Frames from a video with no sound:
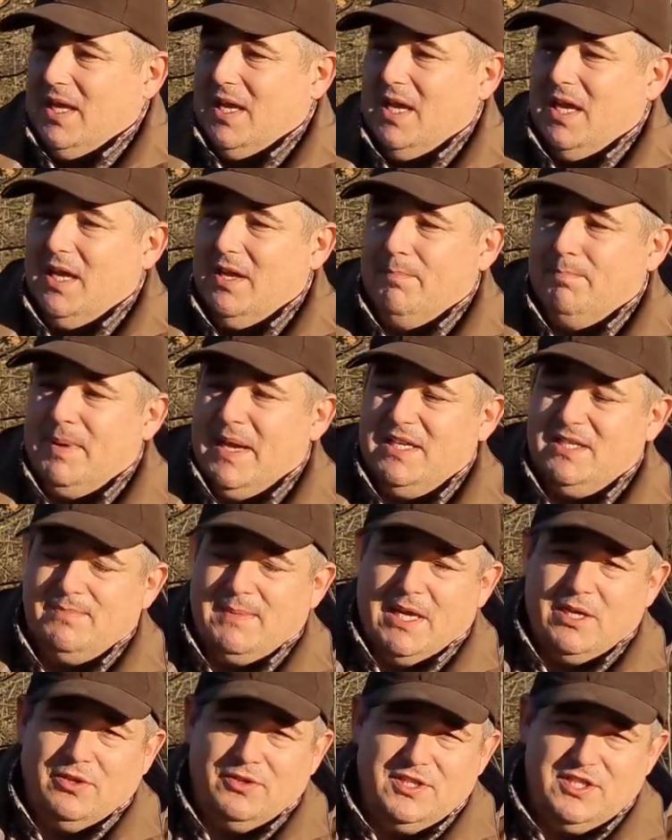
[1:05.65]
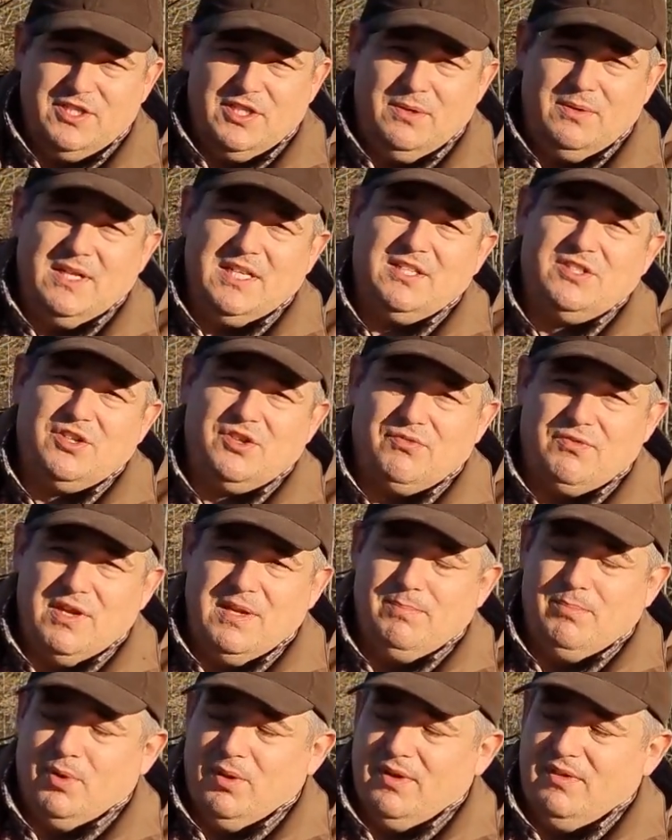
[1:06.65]
Uh, base mag on this unit is
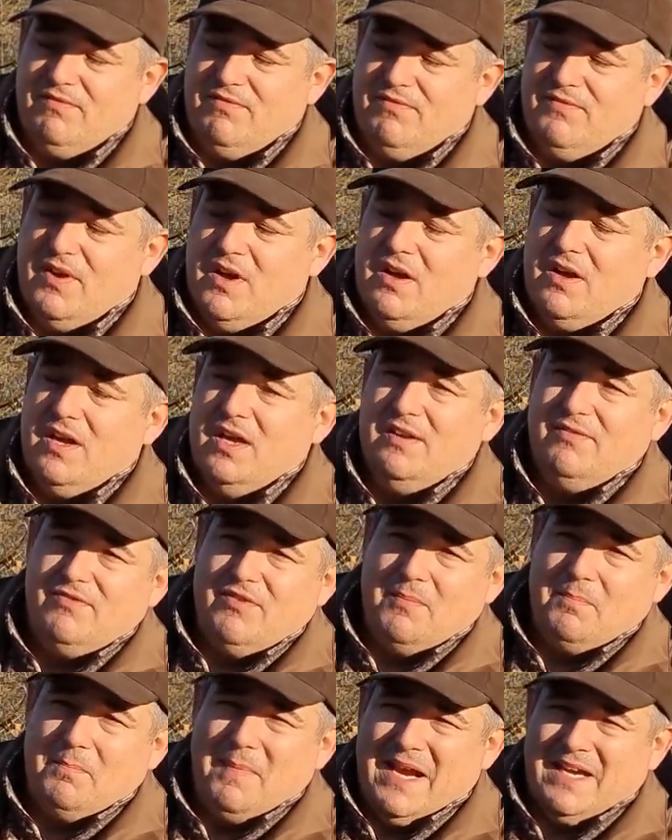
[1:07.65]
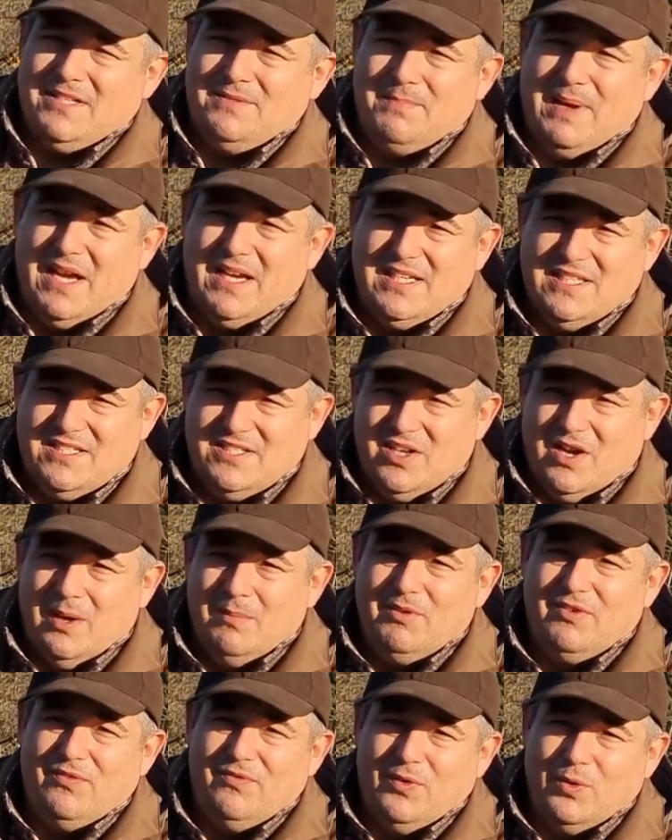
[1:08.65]
3.5, max mag is
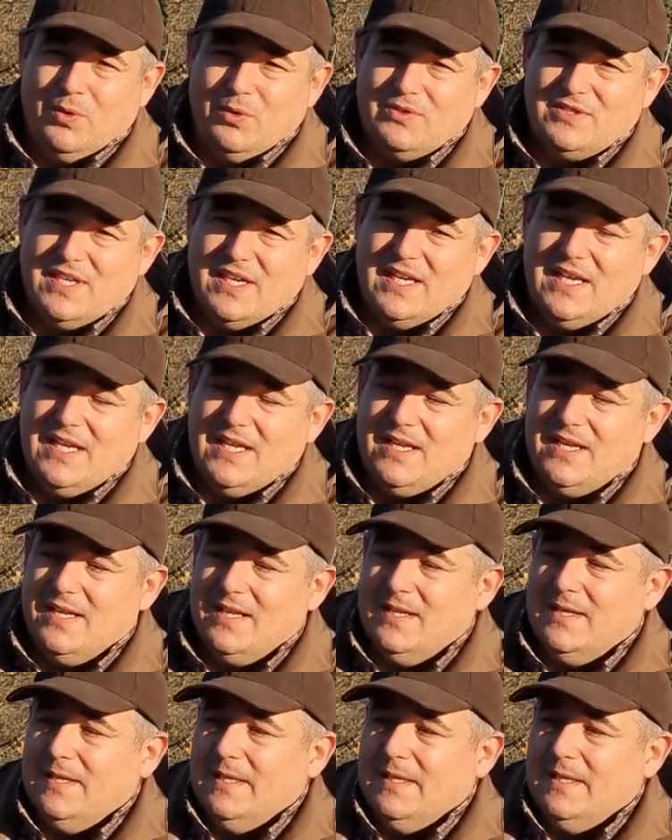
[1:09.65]
times 14.